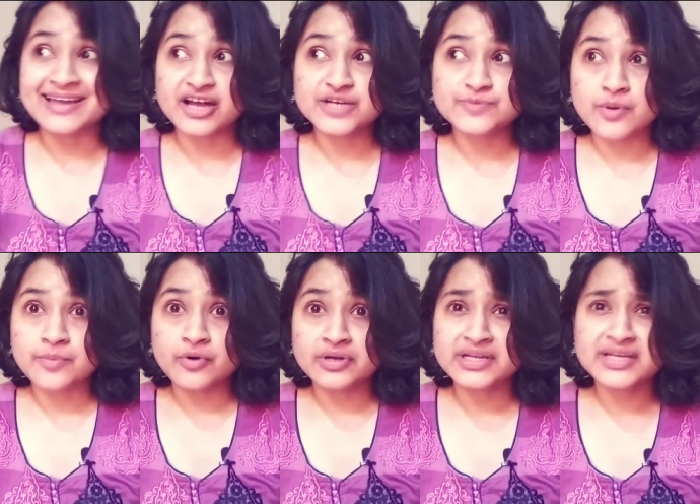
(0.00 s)
large
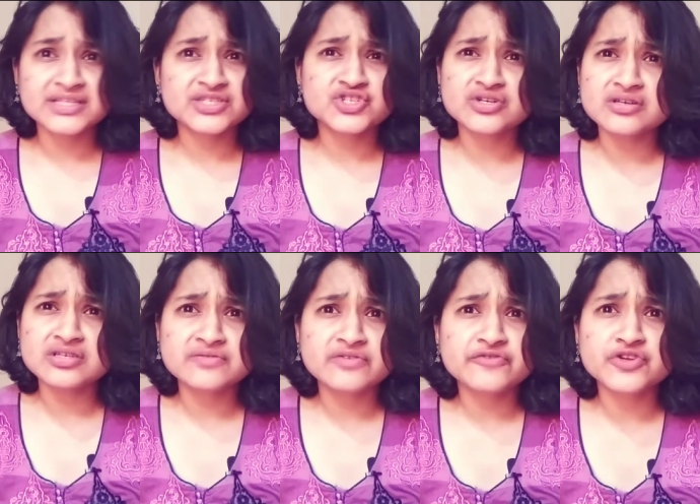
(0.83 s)
popcorn is
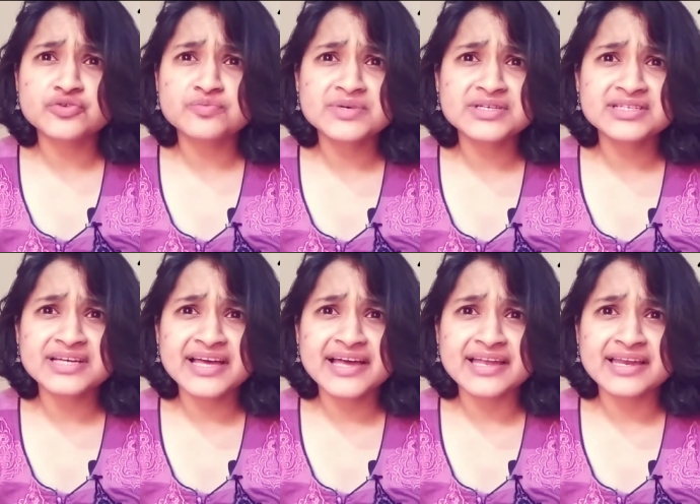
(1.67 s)
just fifty rupees
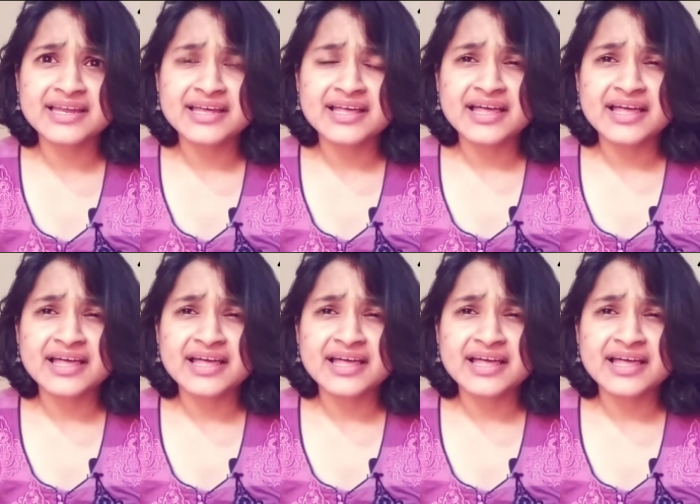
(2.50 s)
again.